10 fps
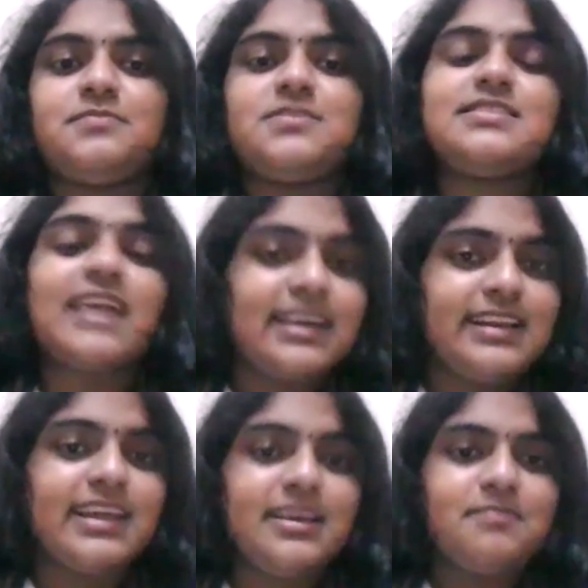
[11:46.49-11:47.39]

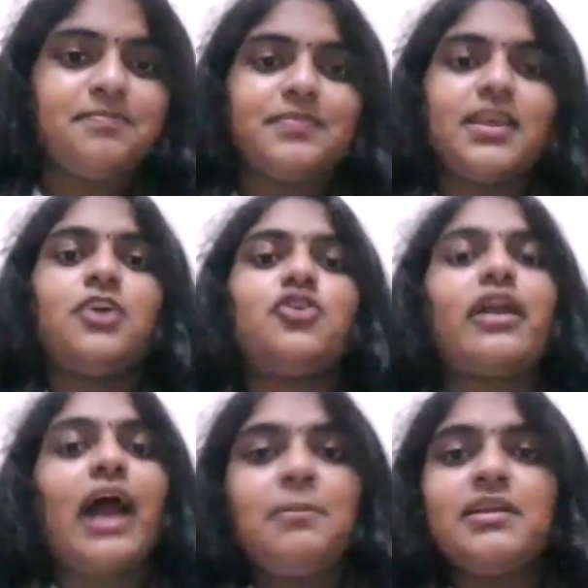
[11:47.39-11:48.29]
Secondly,
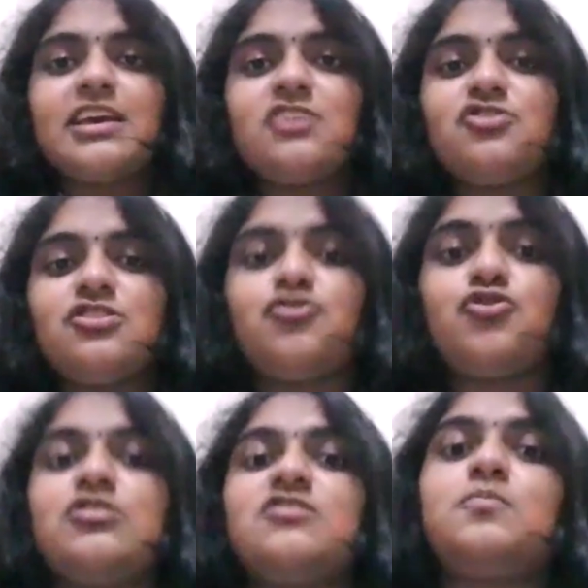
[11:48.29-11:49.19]
your application
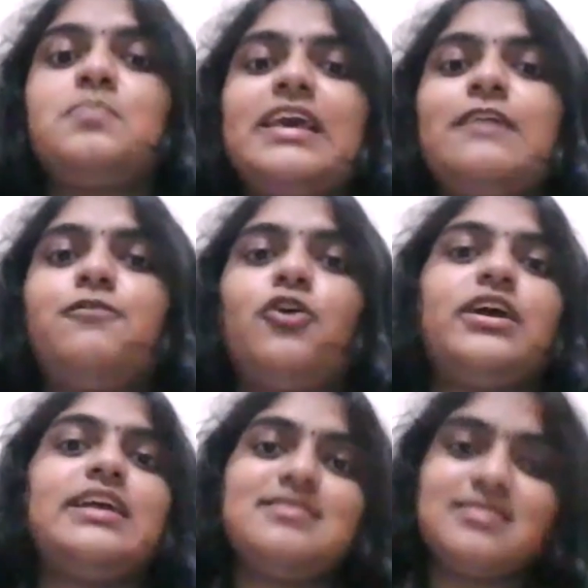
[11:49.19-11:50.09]
should speak for
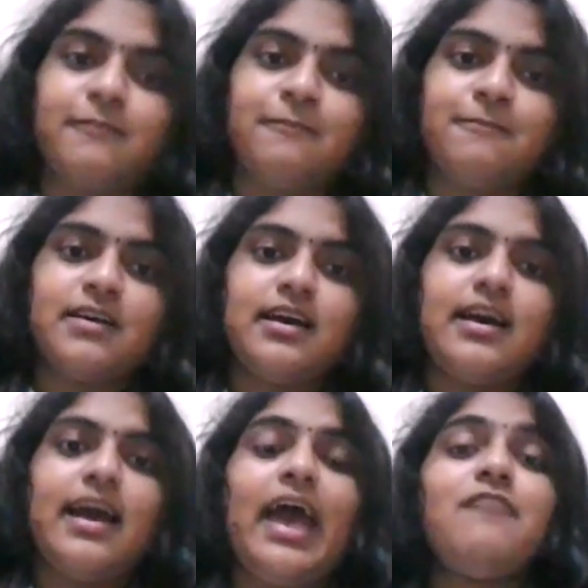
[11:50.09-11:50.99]
itself.
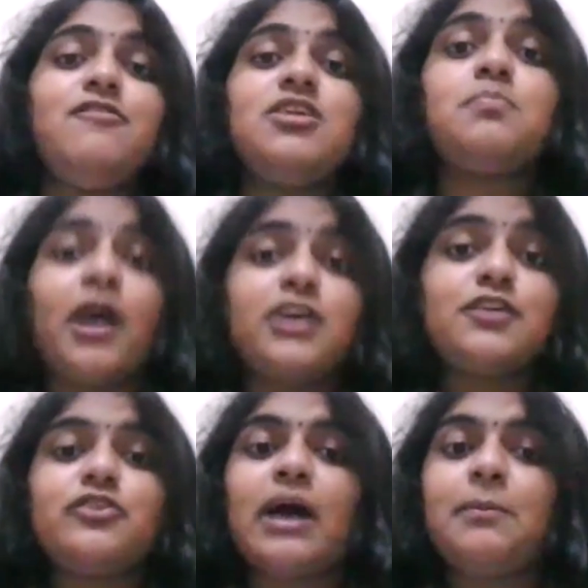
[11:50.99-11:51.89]
Every part
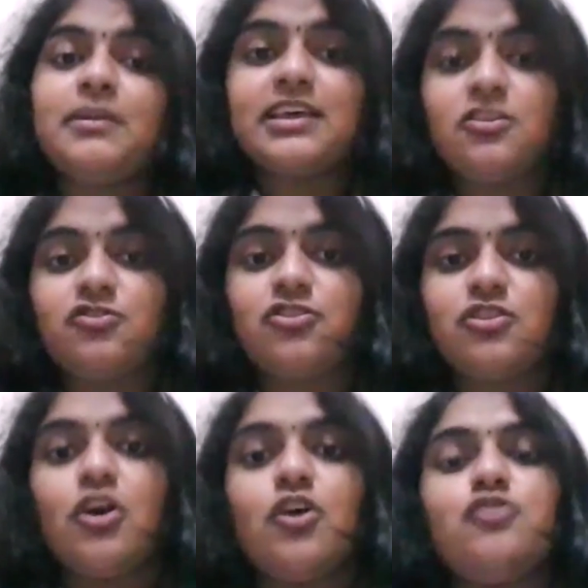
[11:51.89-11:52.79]
of your
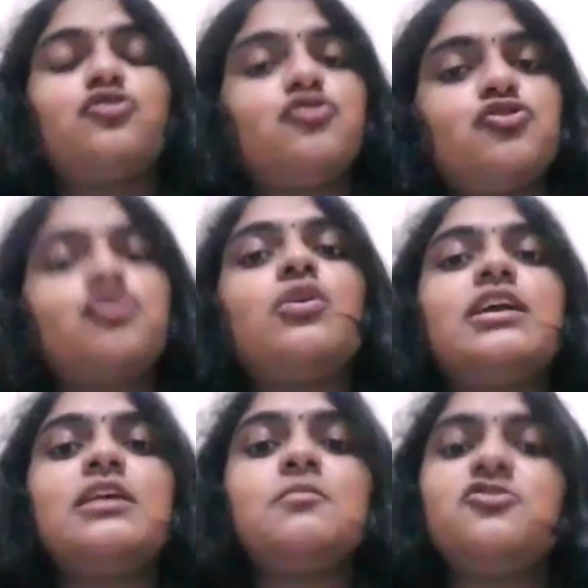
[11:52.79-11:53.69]
application should show
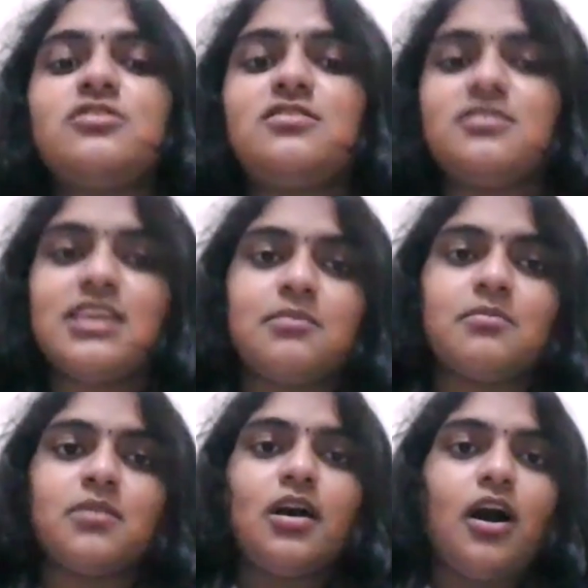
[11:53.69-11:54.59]
the admissions
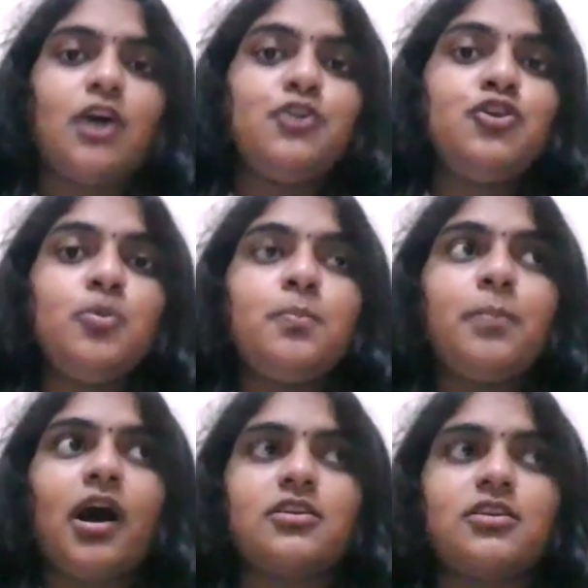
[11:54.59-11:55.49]
team a new
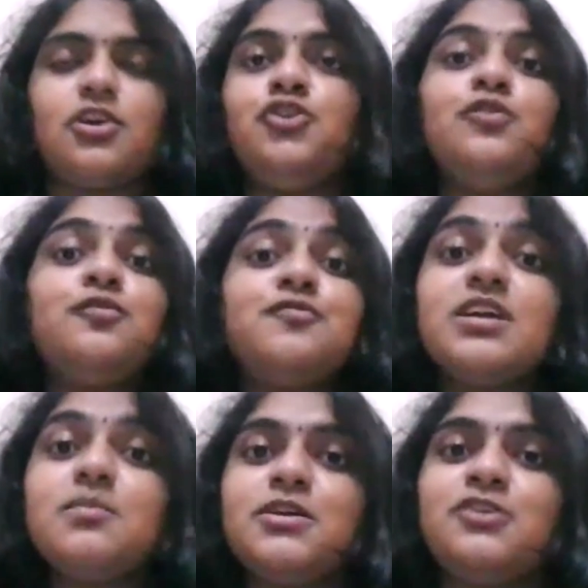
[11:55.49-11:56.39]
part, a new
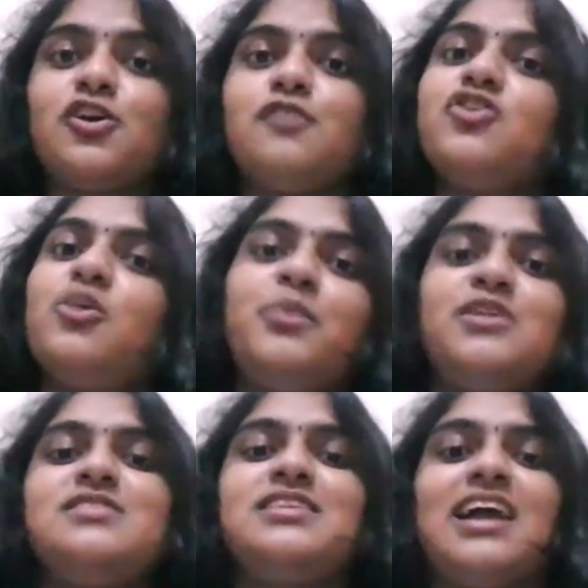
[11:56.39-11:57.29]
figment of your
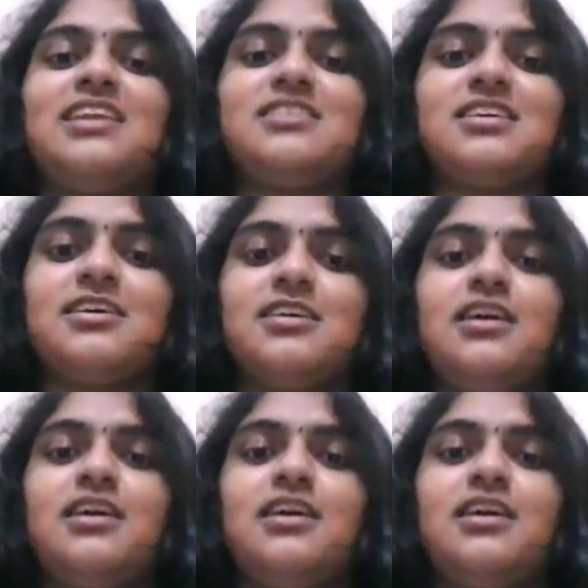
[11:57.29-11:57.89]
personality.